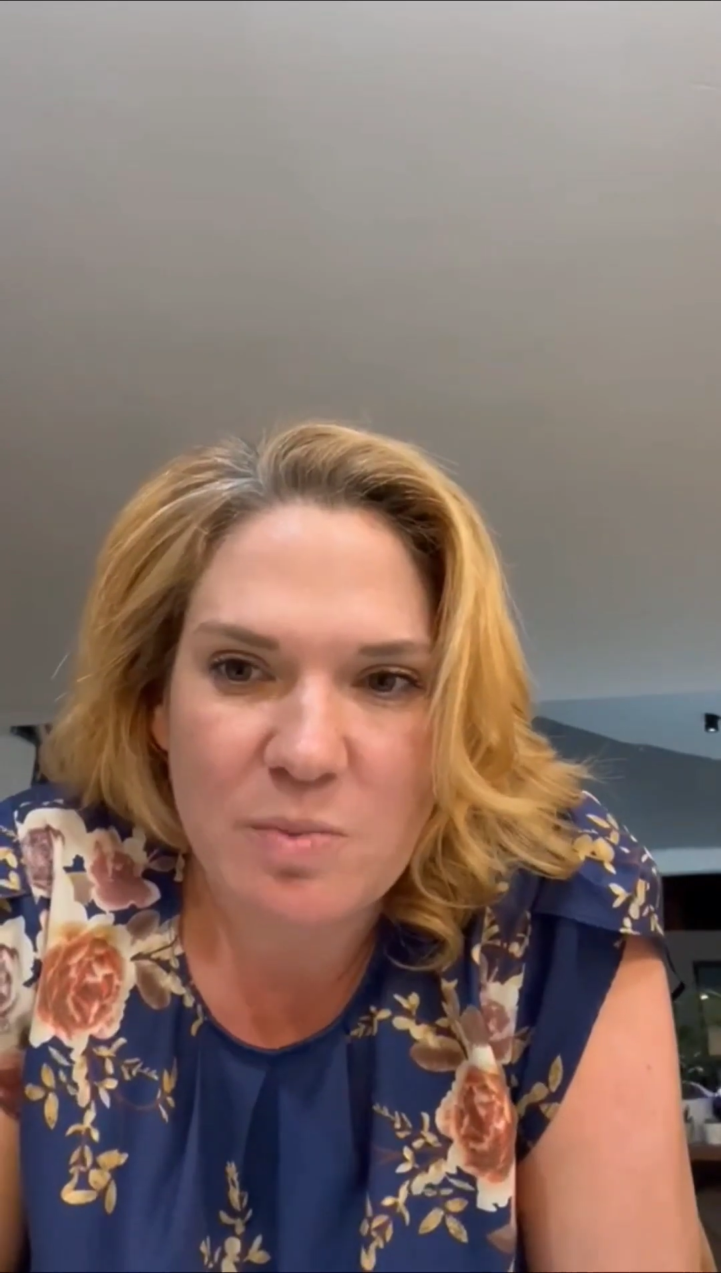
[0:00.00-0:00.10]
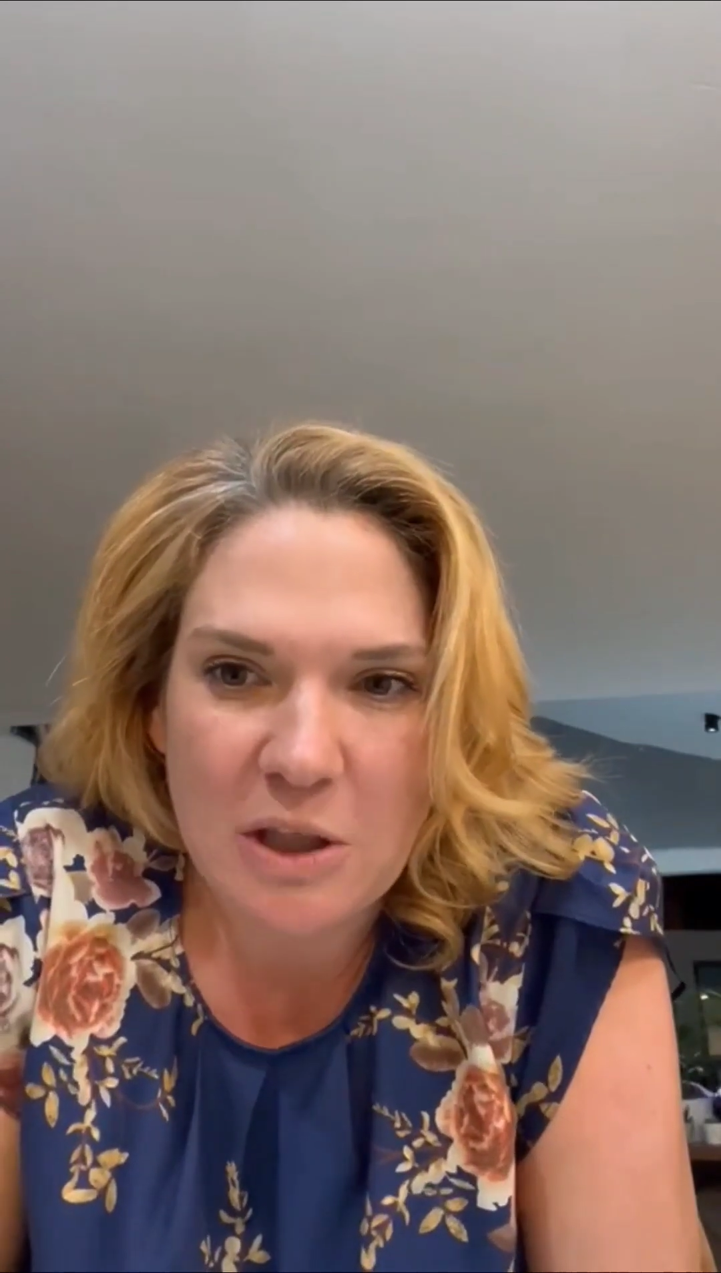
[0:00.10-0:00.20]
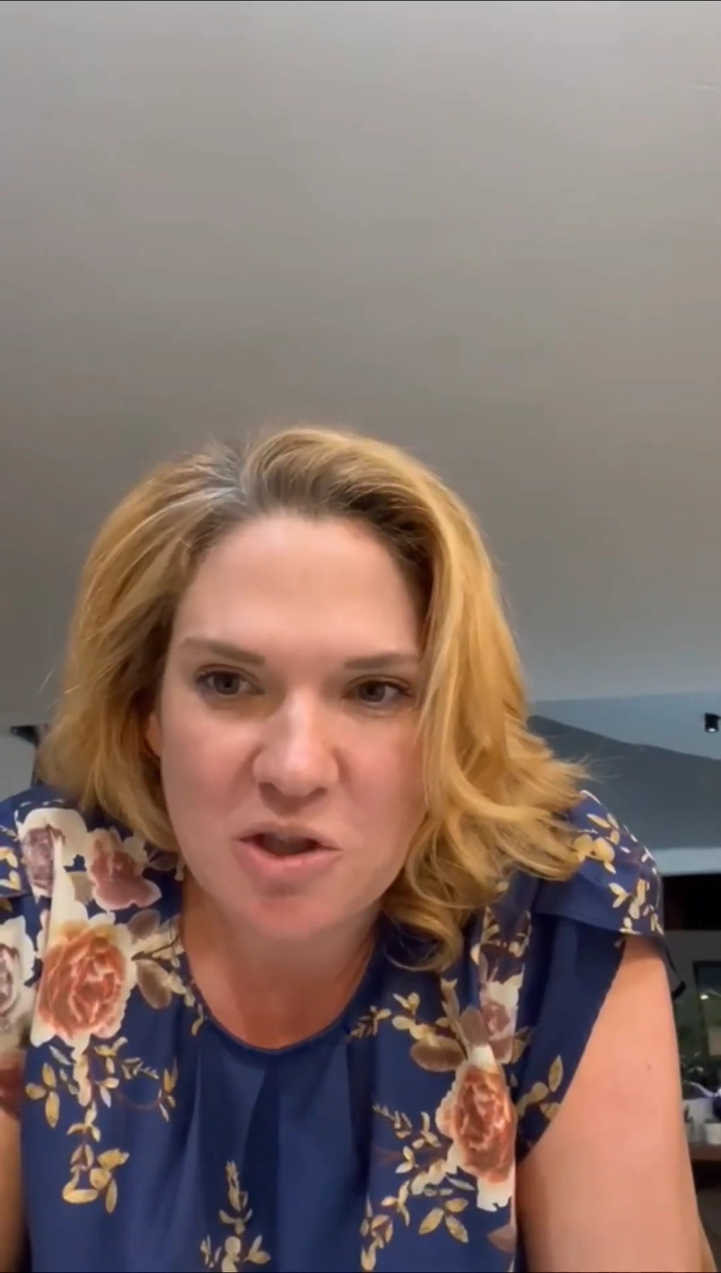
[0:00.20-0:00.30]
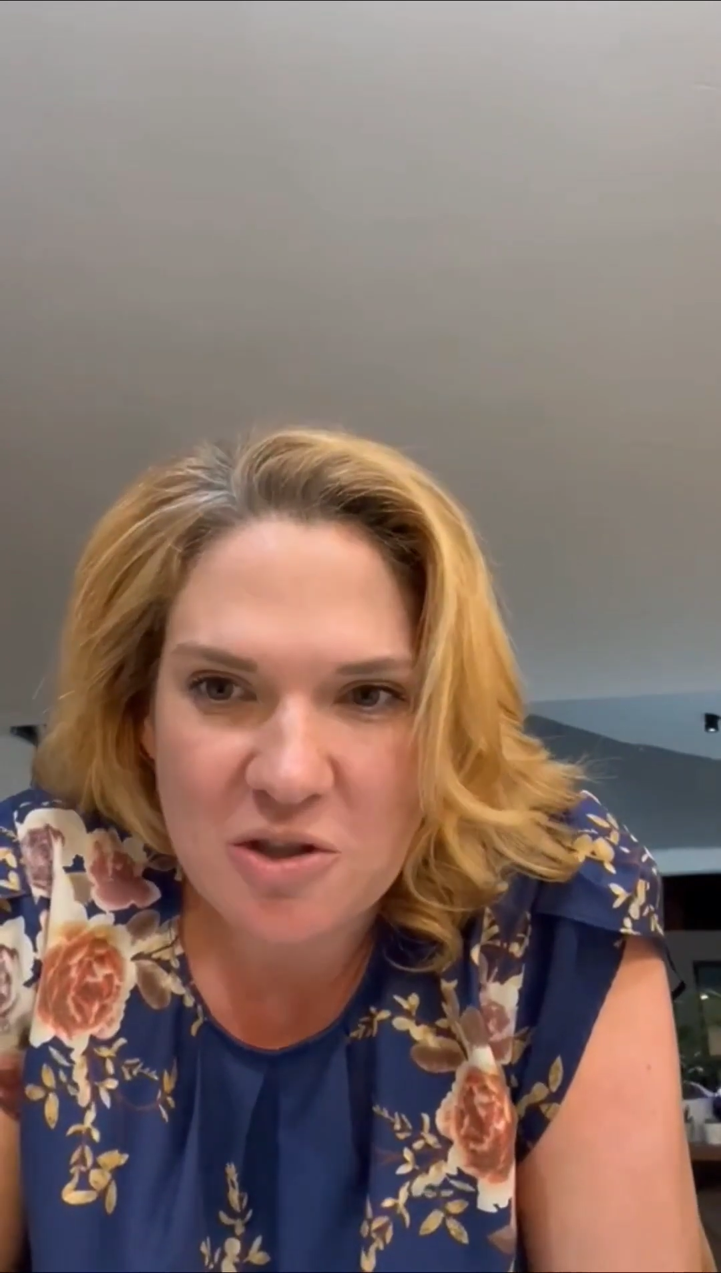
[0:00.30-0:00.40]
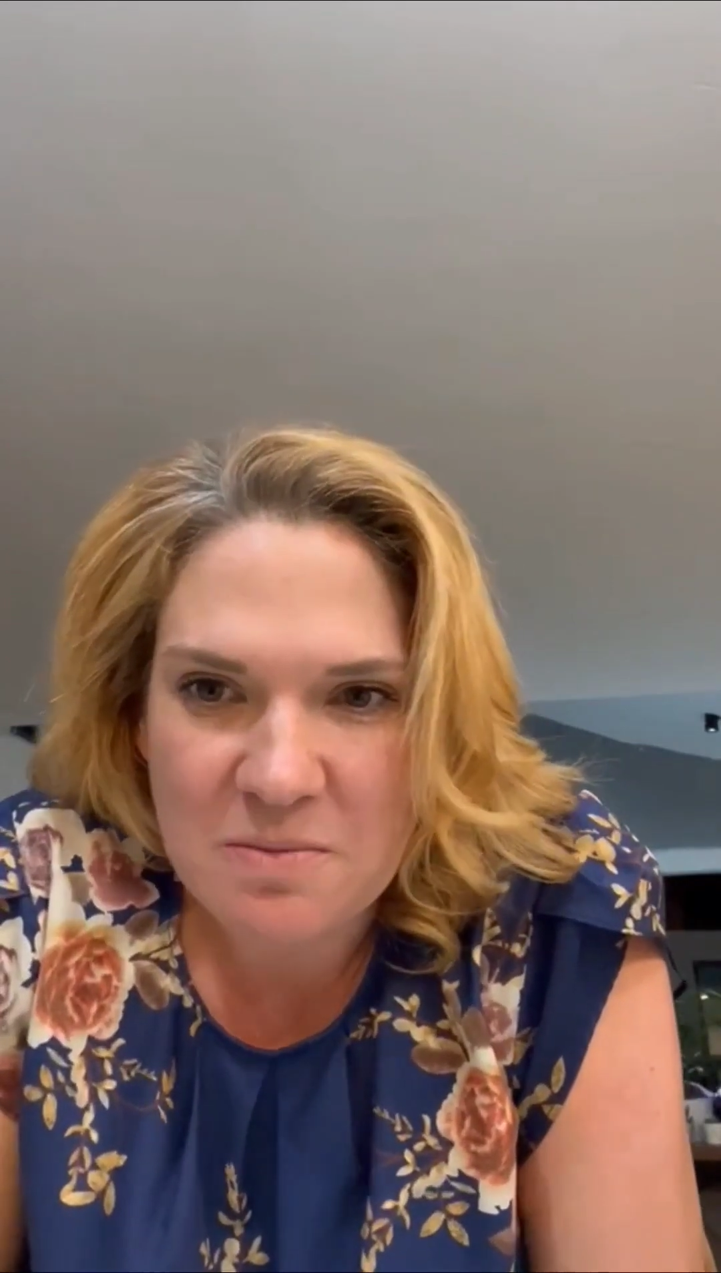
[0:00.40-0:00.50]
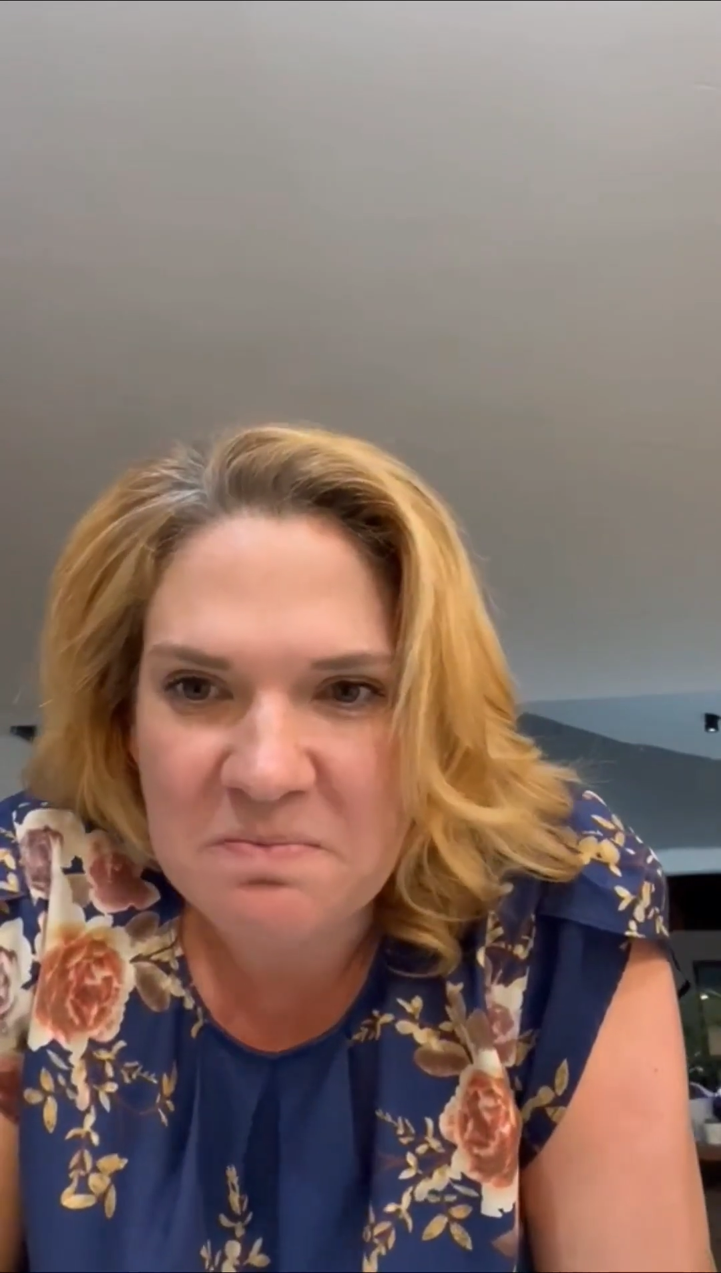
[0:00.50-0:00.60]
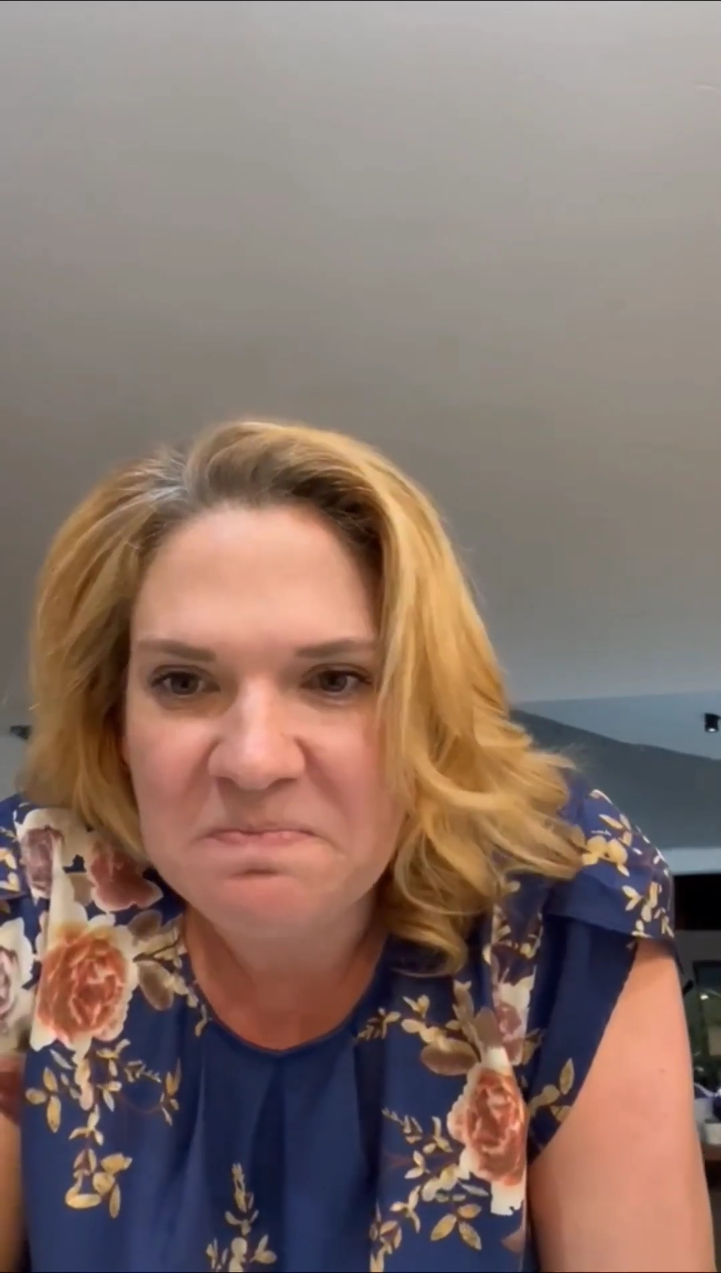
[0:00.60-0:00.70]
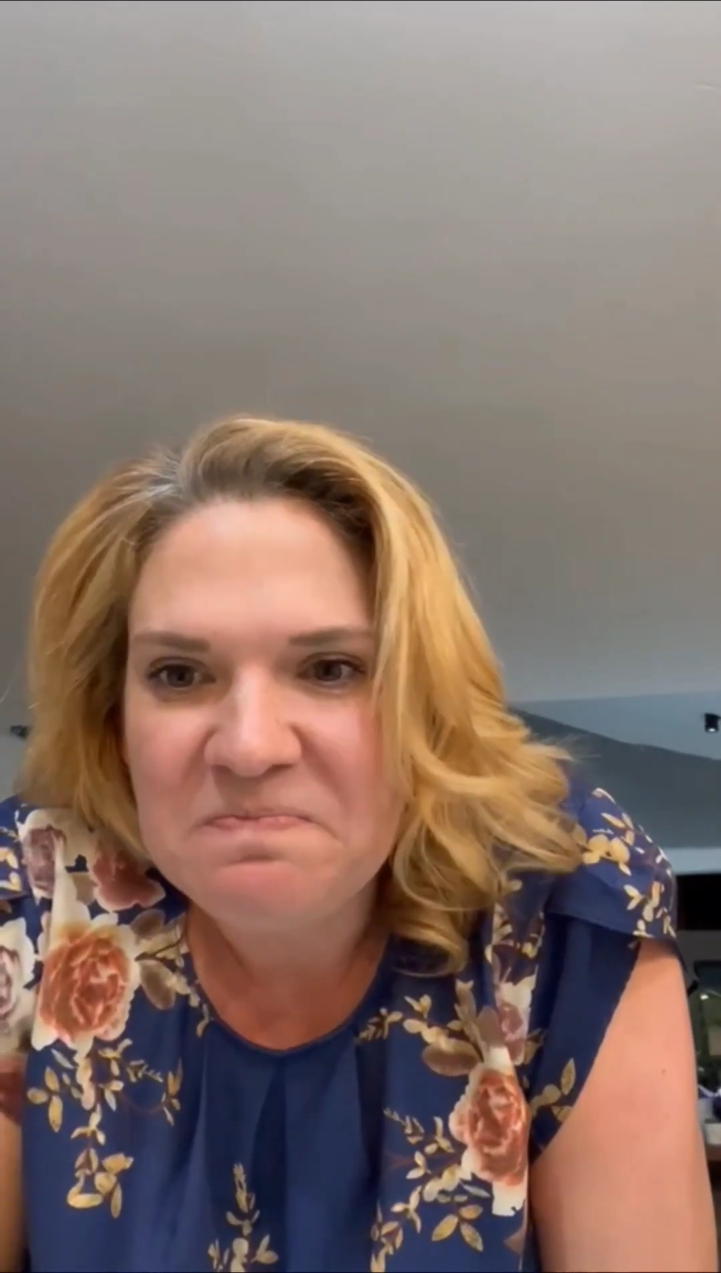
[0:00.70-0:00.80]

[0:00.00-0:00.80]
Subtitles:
pictures.